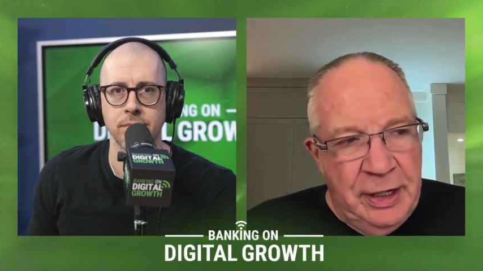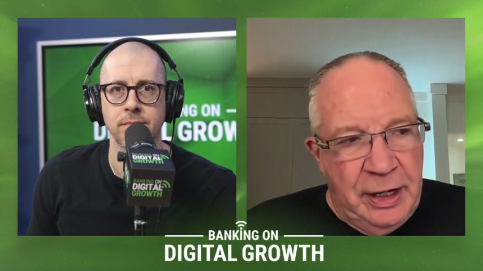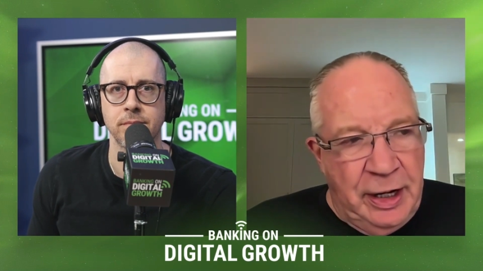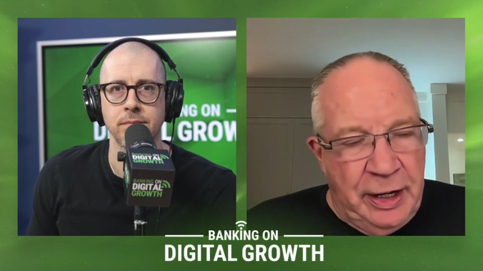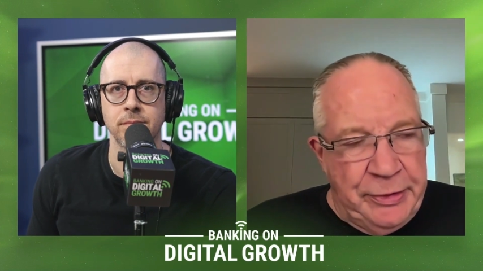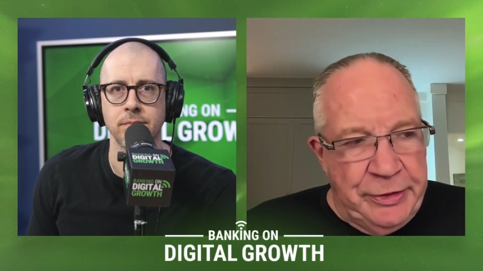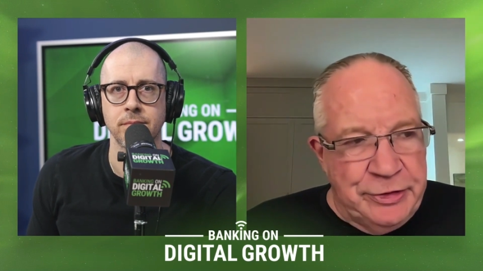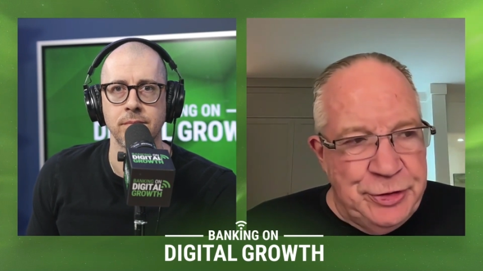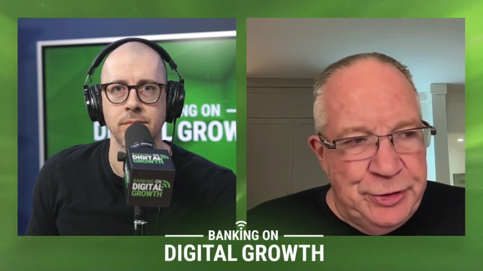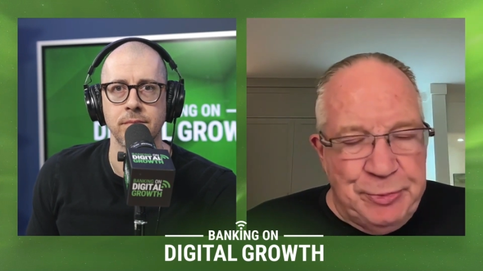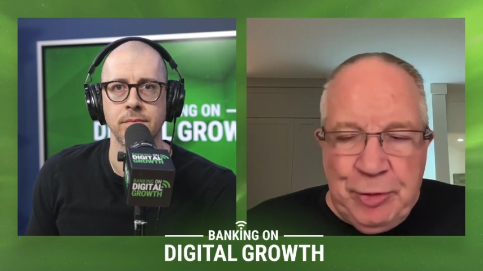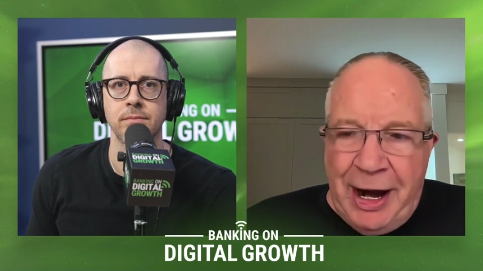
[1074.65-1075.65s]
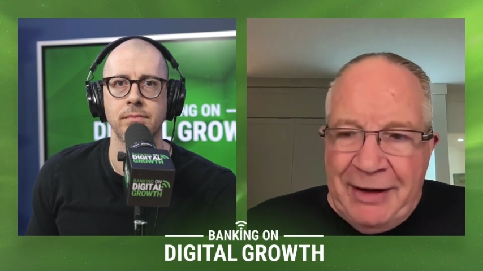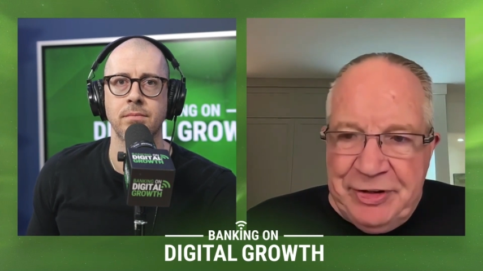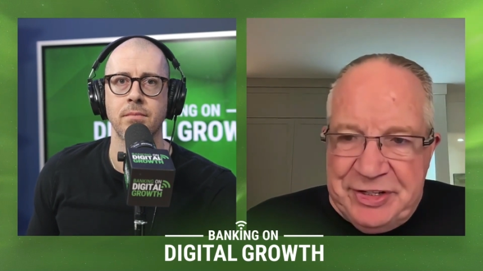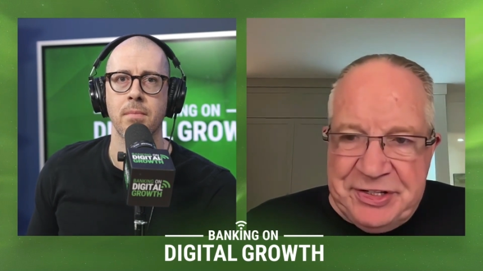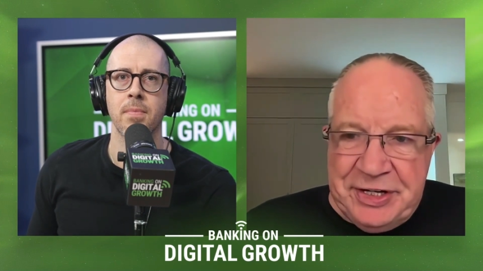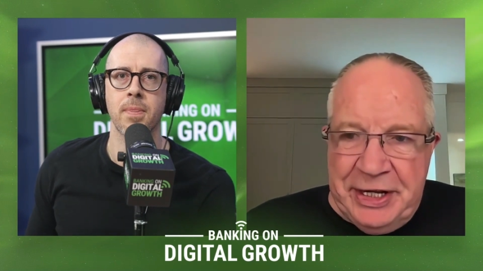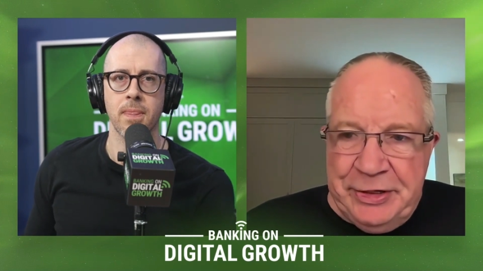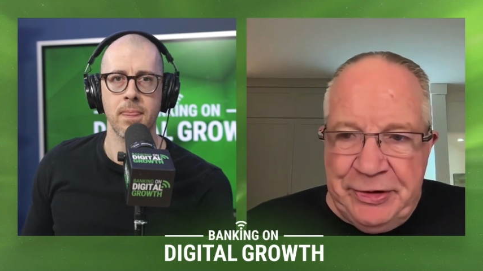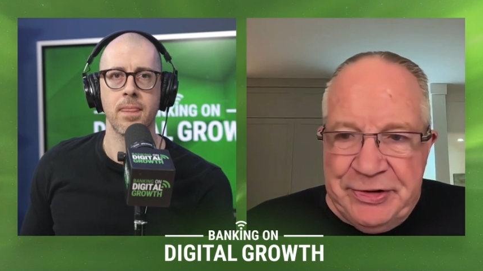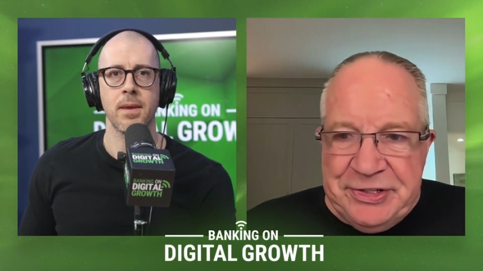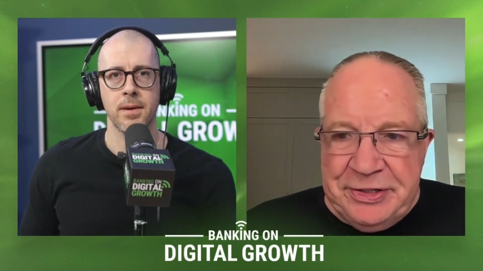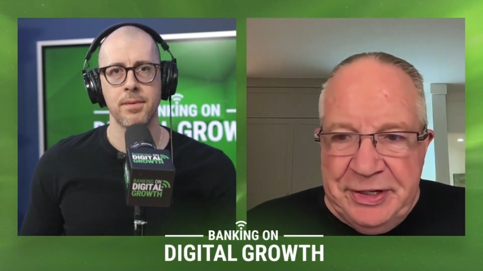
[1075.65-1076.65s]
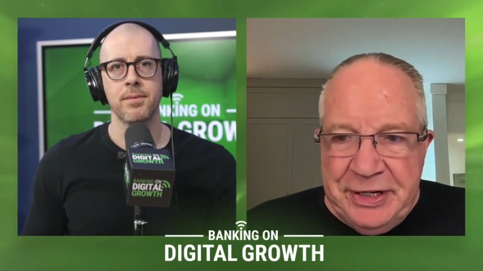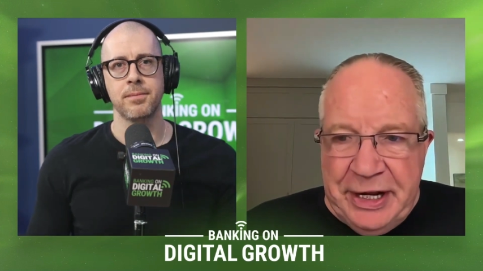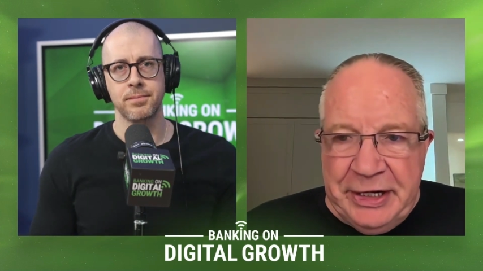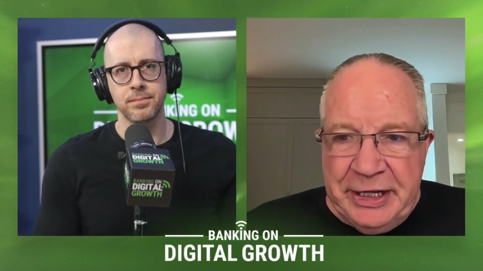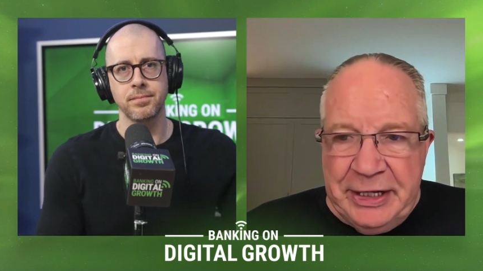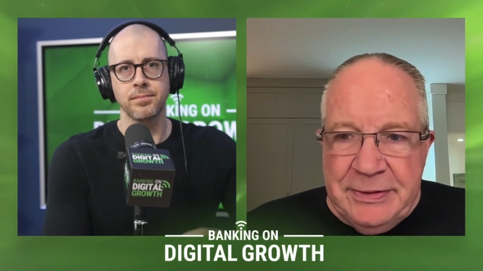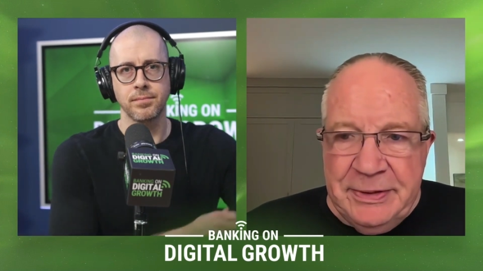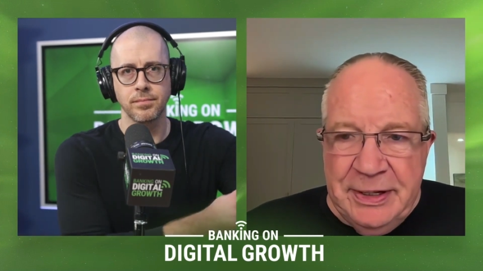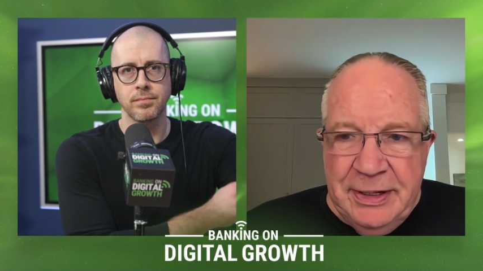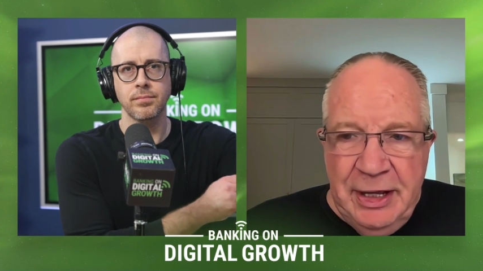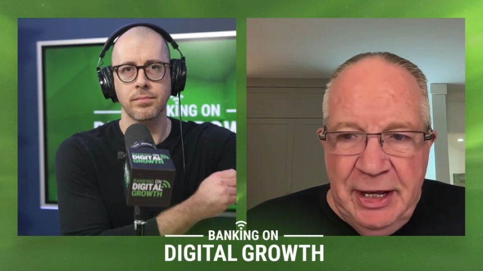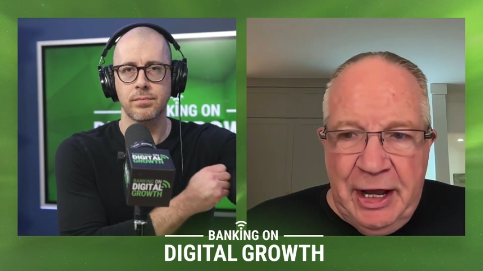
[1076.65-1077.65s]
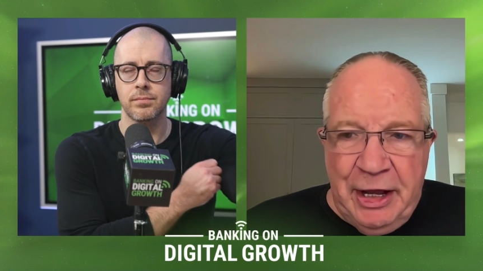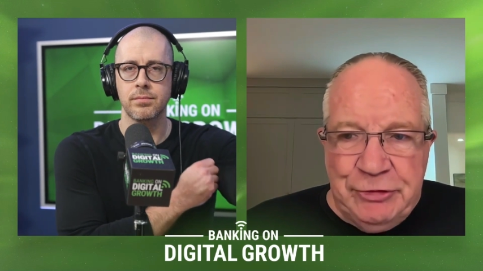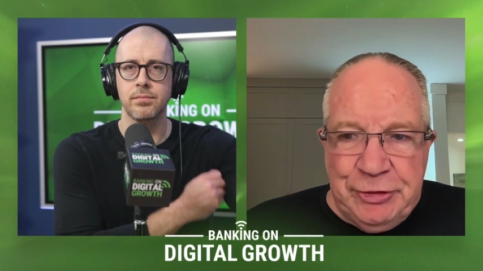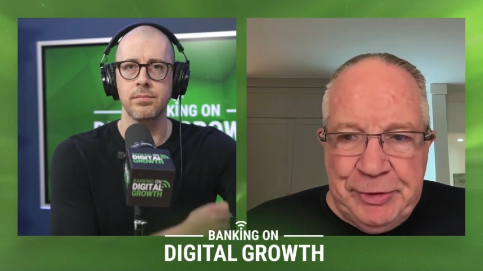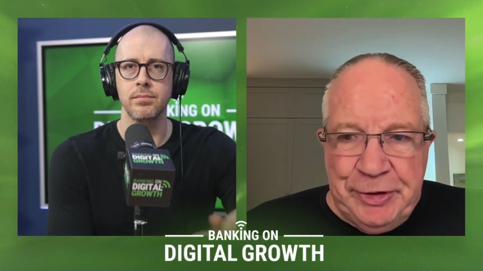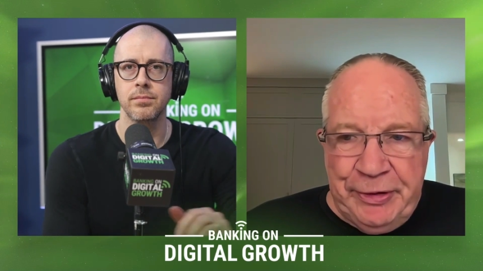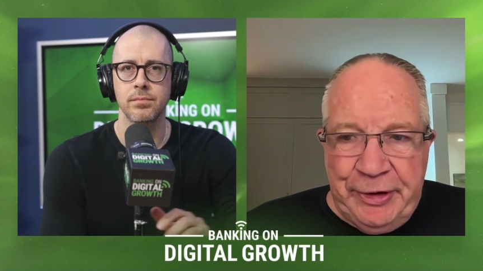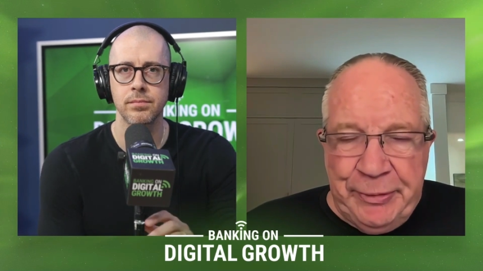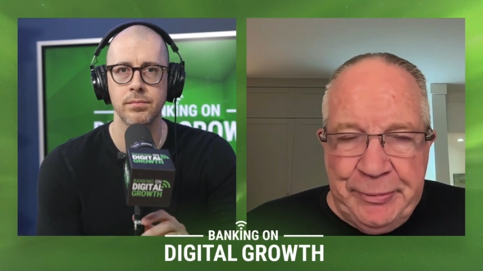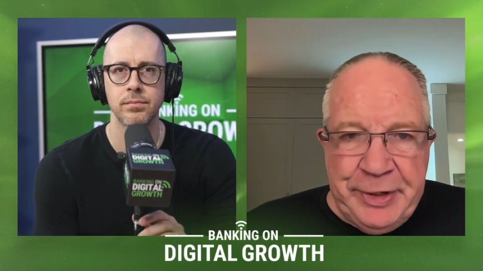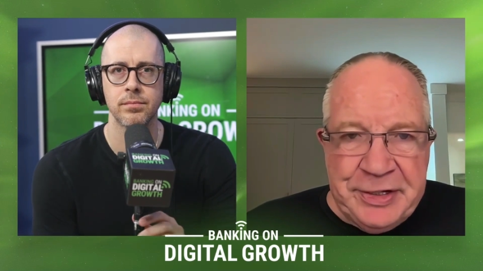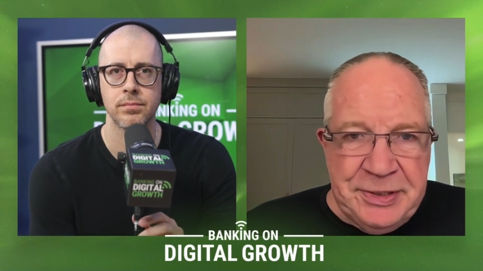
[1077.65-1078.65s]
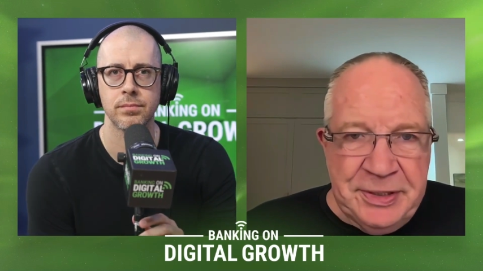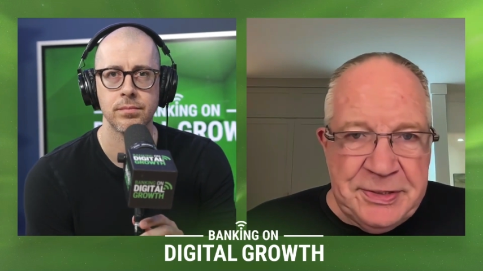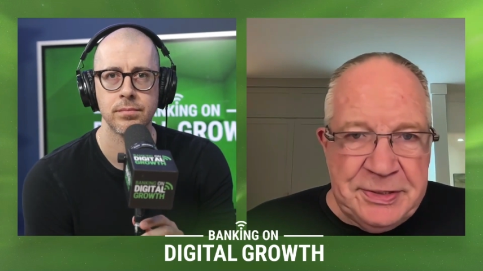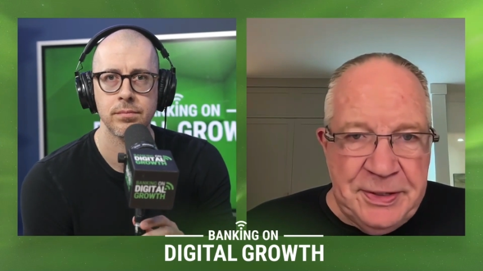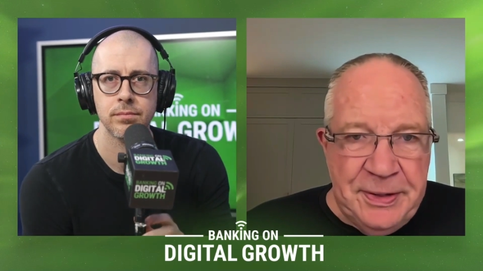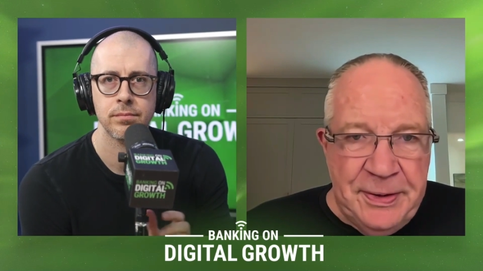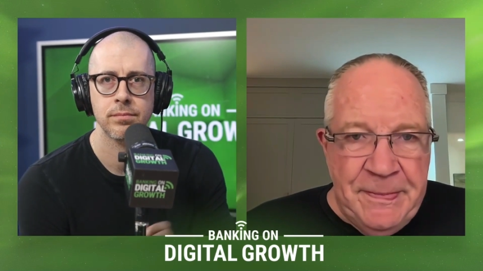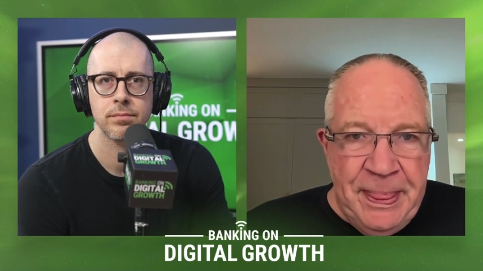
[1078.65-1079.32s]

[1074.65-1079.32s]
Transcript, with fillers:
Speaker 1: are the two profit centers in any entrepreneurial business.